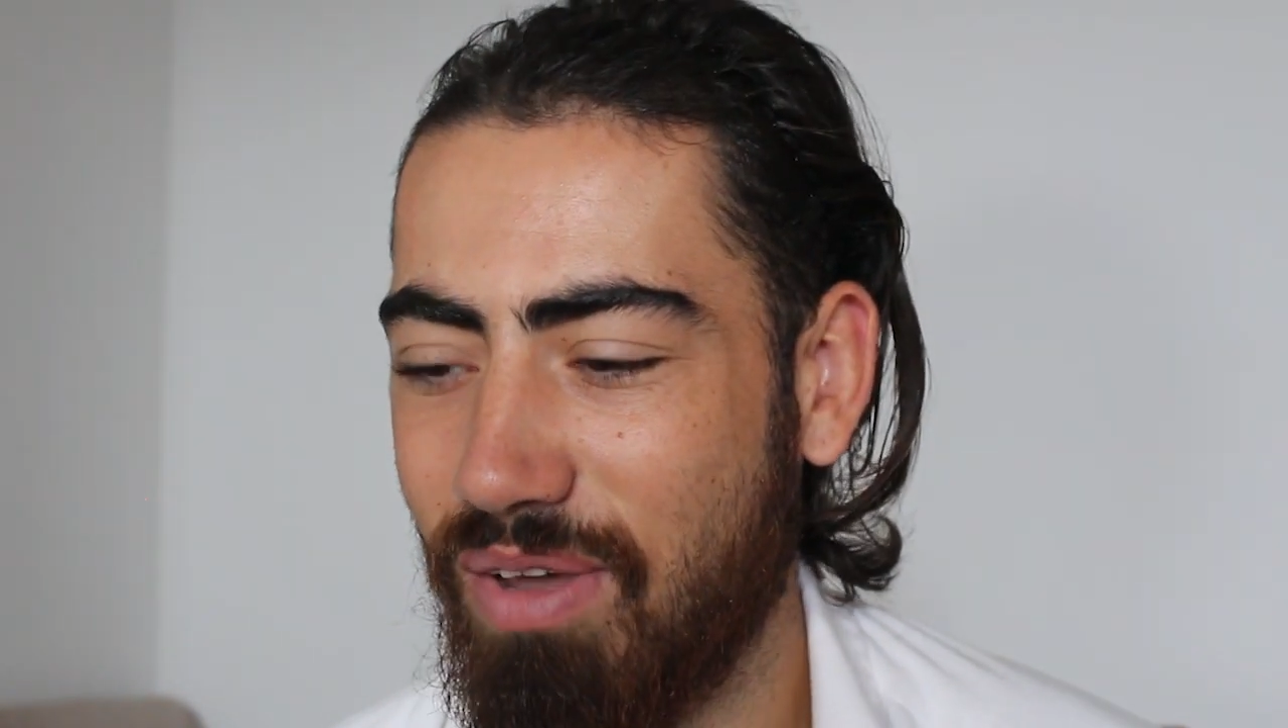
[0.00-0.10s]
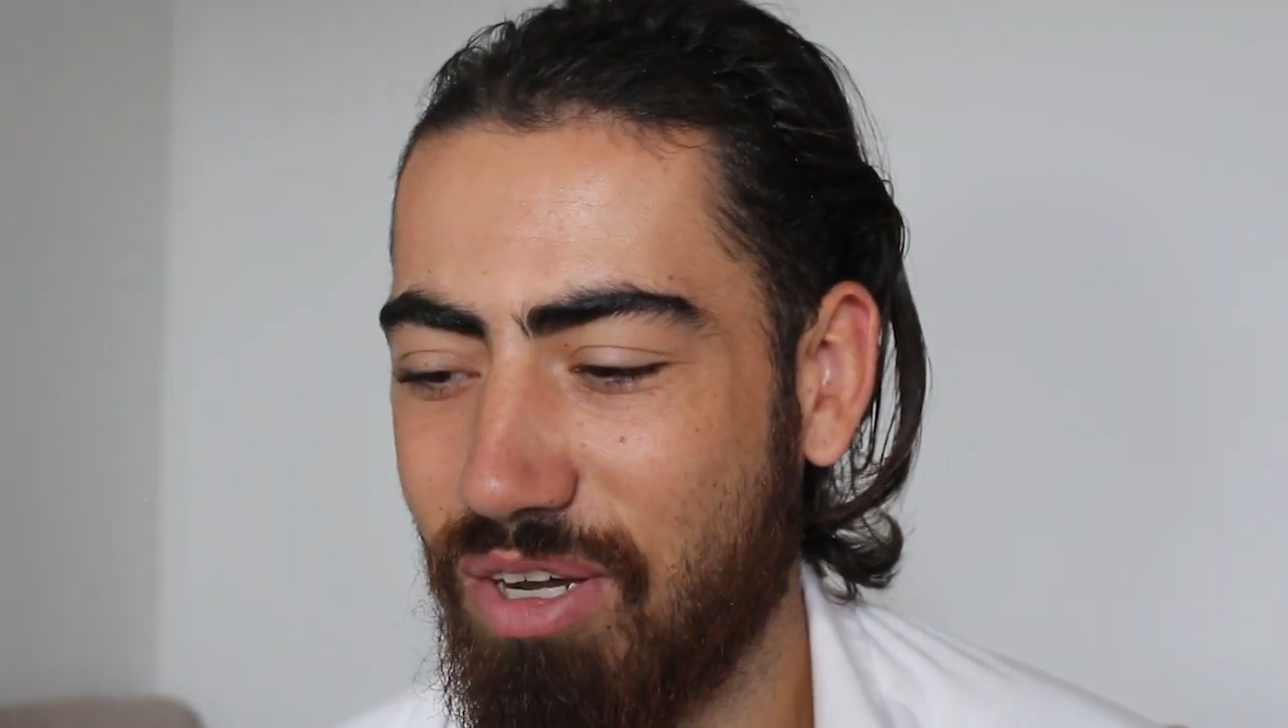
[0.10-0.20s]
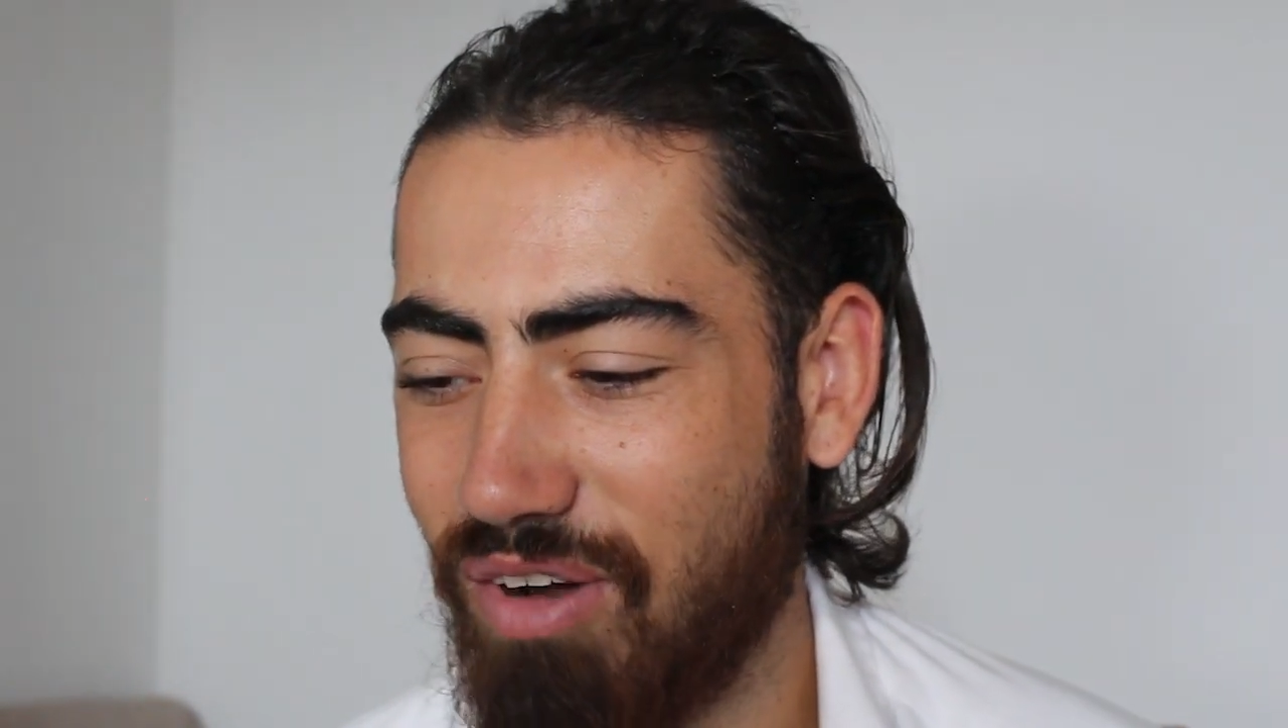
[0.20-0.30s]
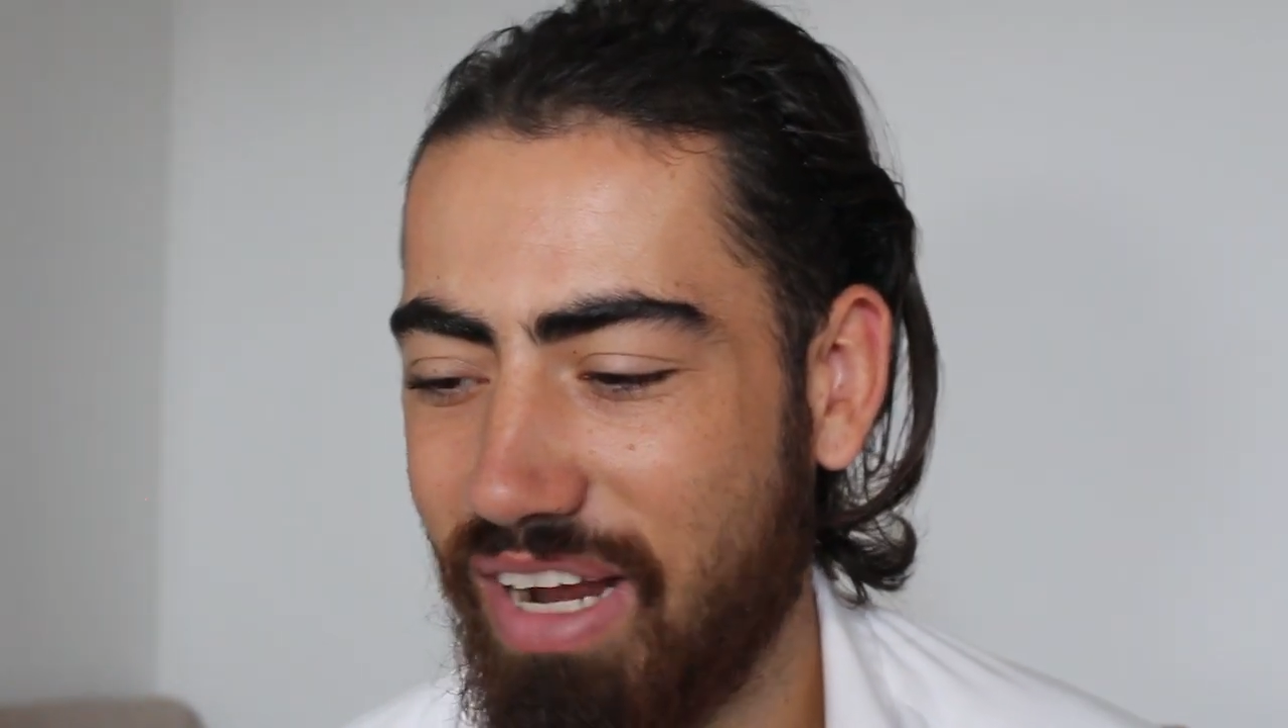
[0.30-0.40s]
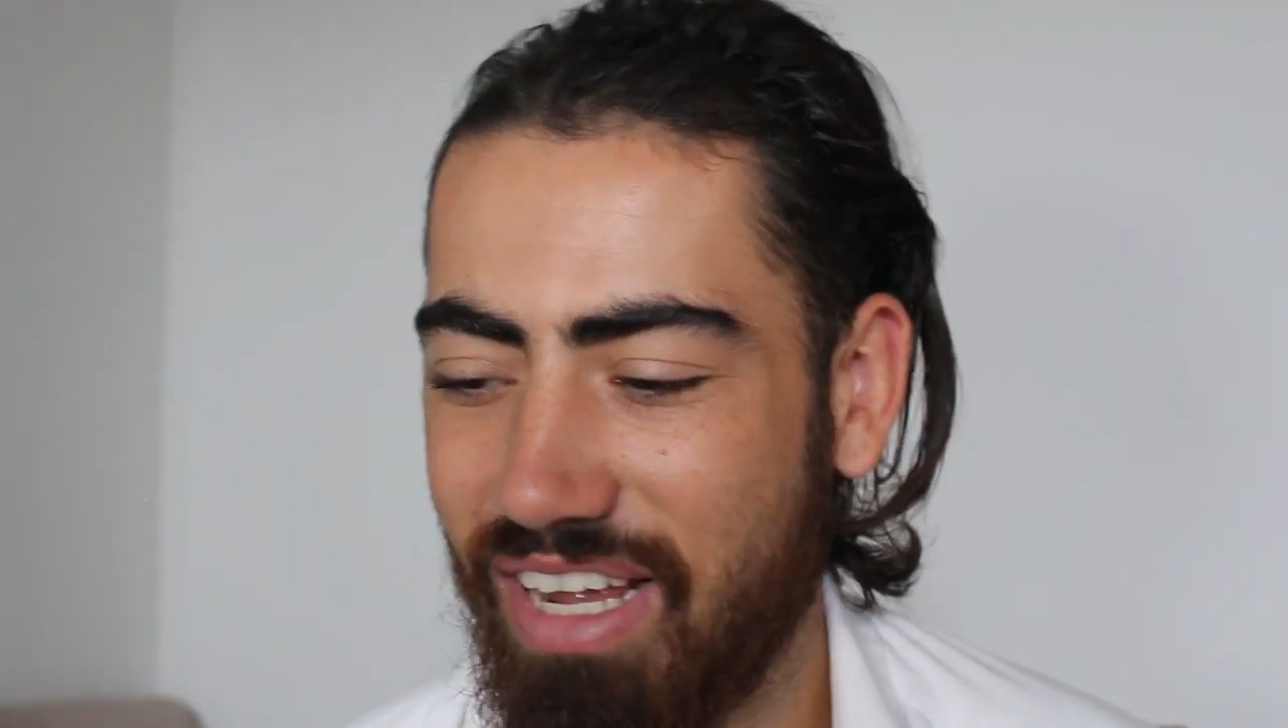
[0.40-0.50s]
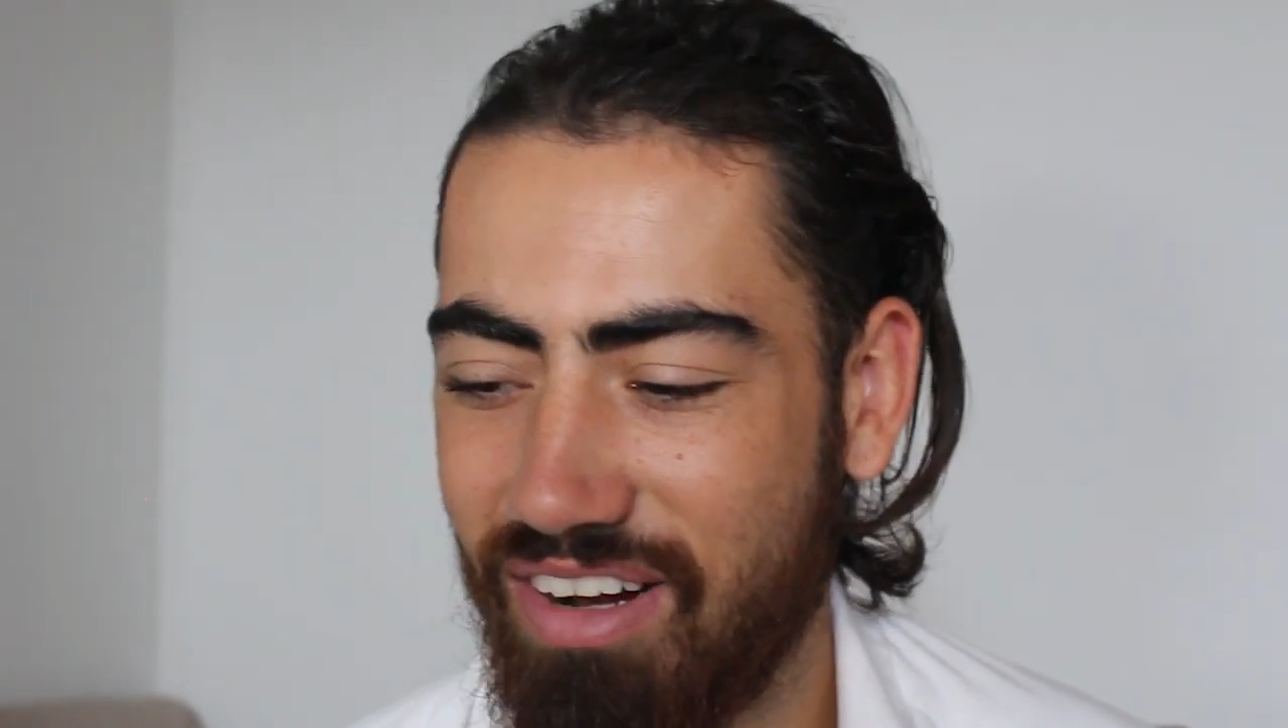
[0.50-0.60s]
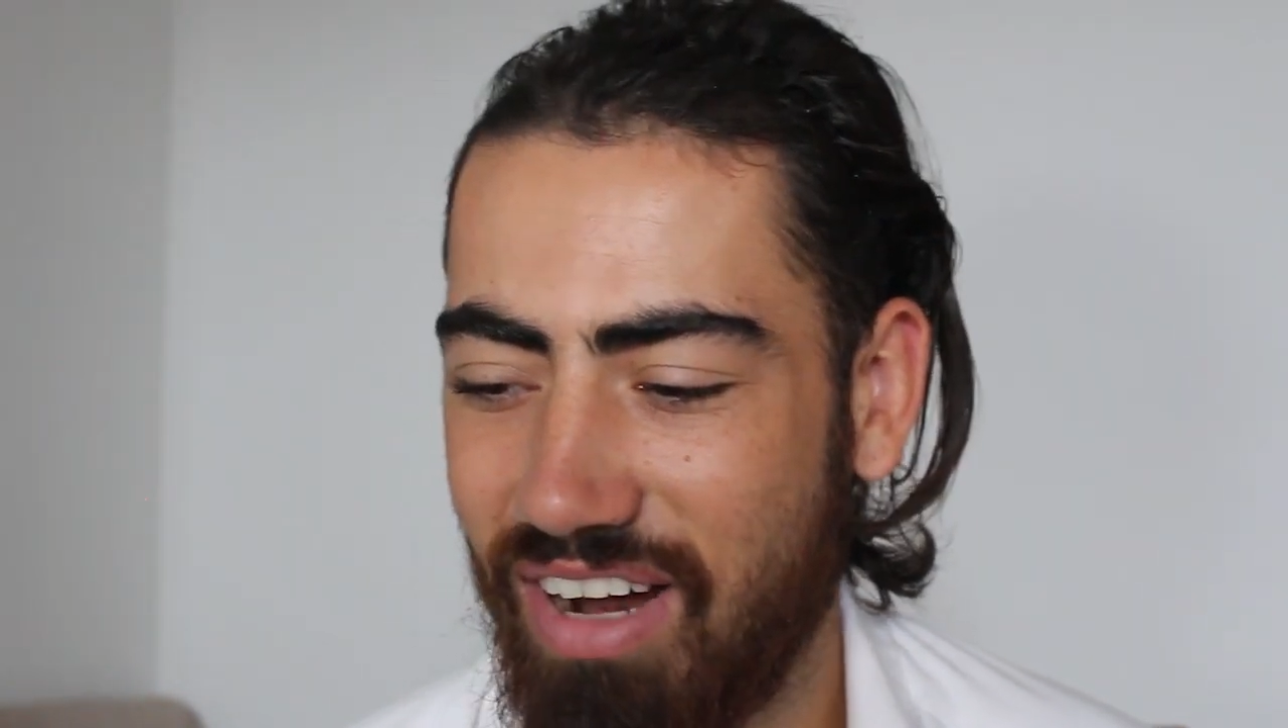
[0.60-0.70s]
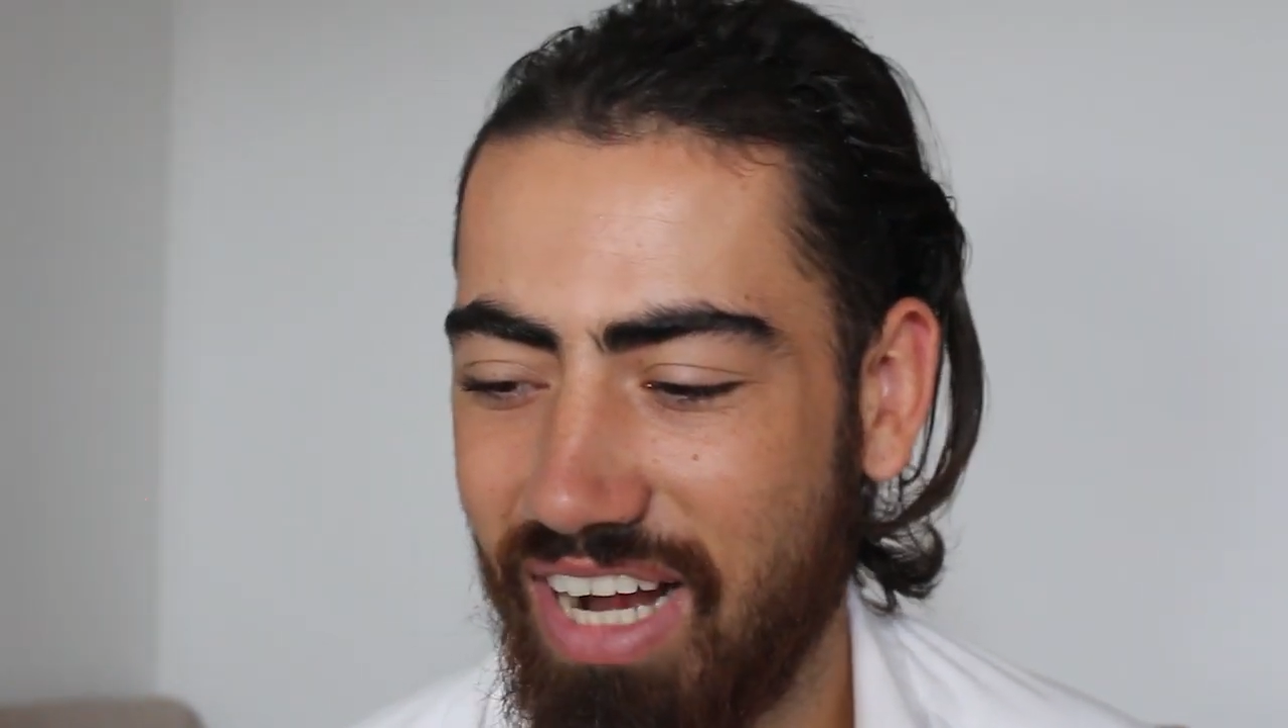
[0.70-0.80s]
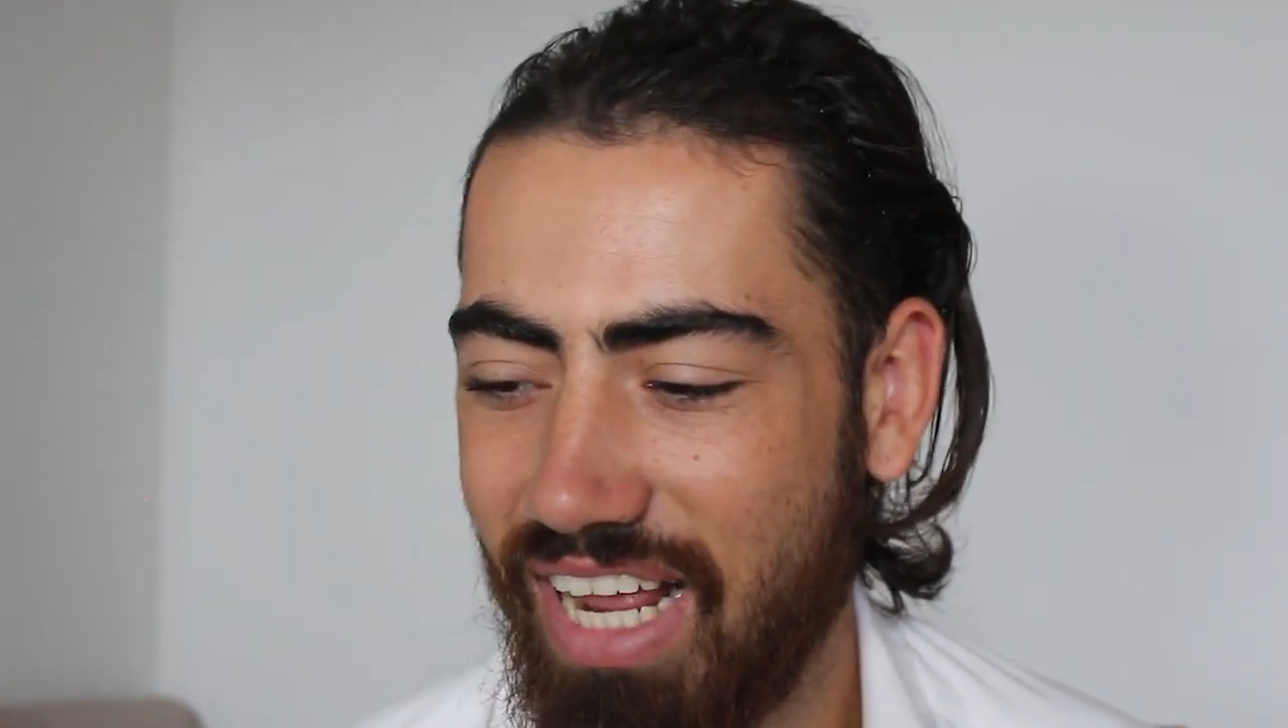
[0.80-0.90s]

a great a great